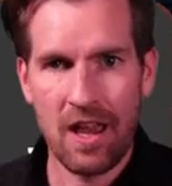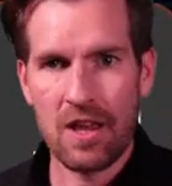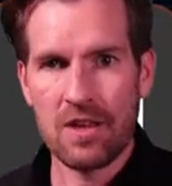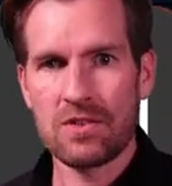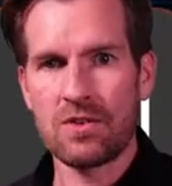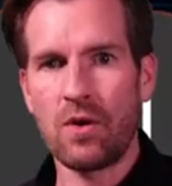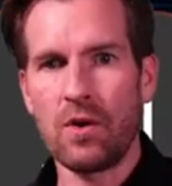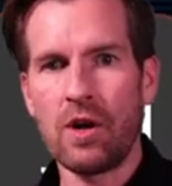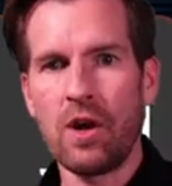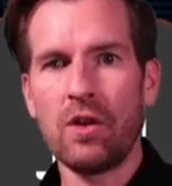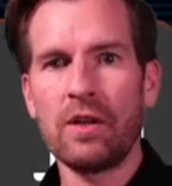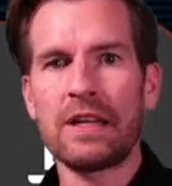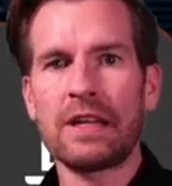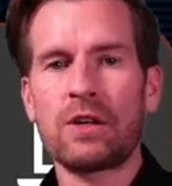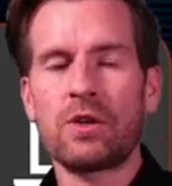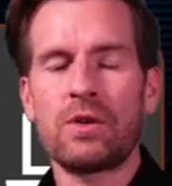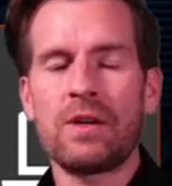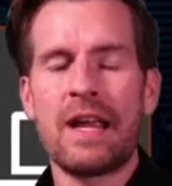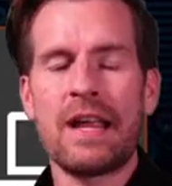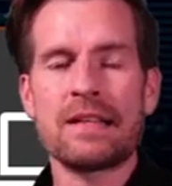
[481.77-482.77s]
So it only
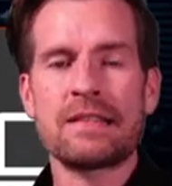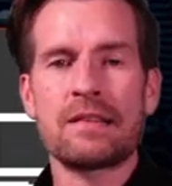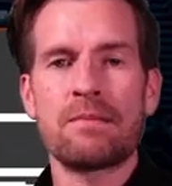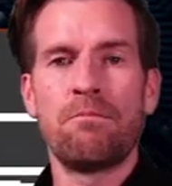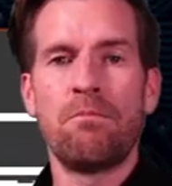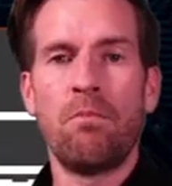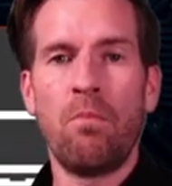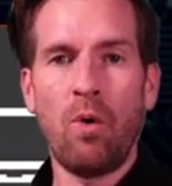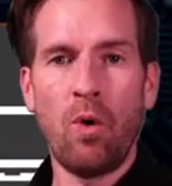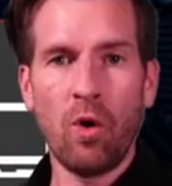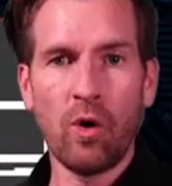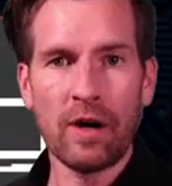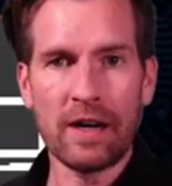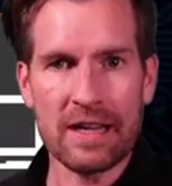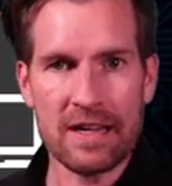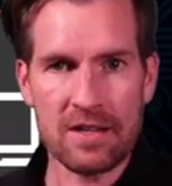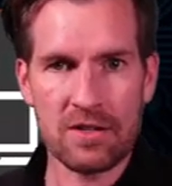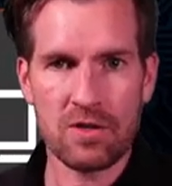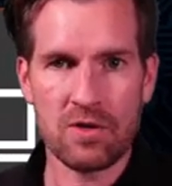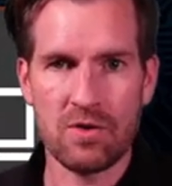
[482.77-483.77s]
creates more
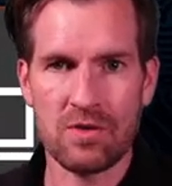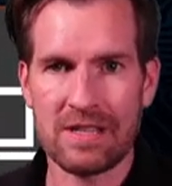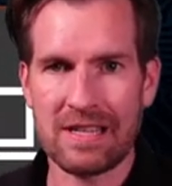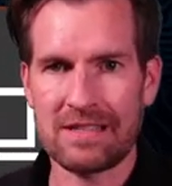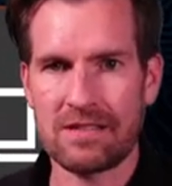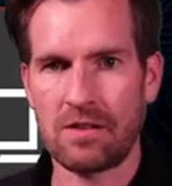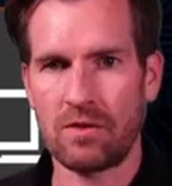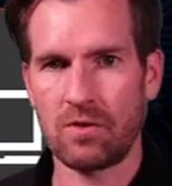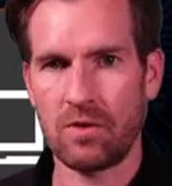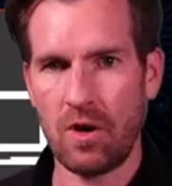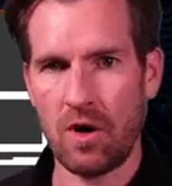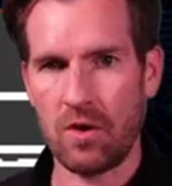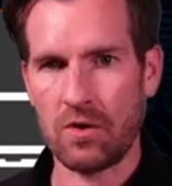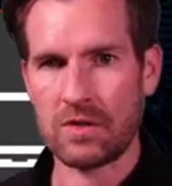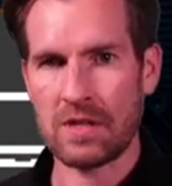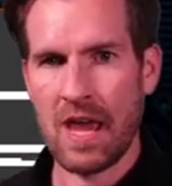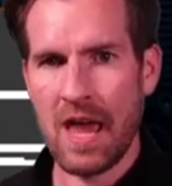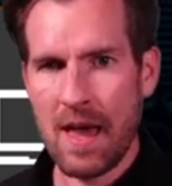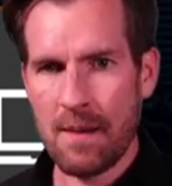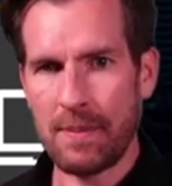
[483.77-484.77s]
issues as it grows.